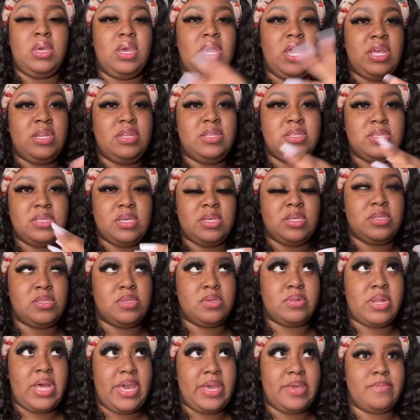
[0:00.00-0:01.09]
anything to
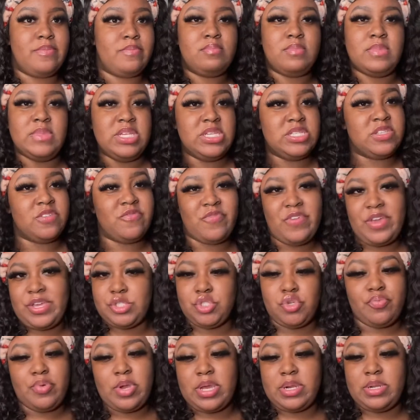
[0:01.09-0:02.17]
like disinfect your
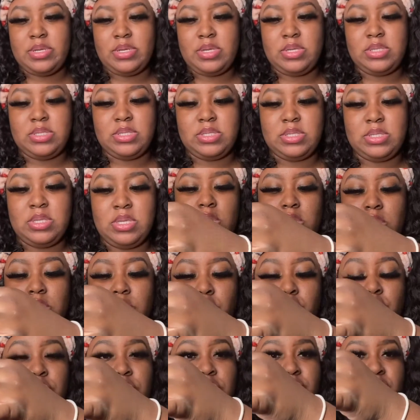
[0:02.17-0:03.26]
products.
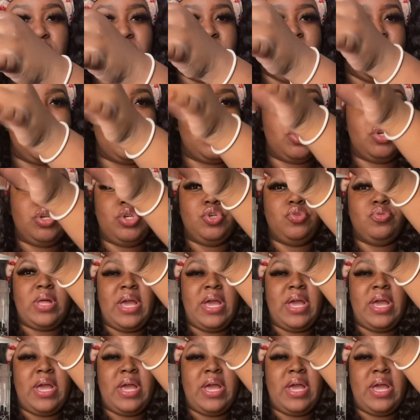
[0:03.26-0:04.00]
You just want to make sure you like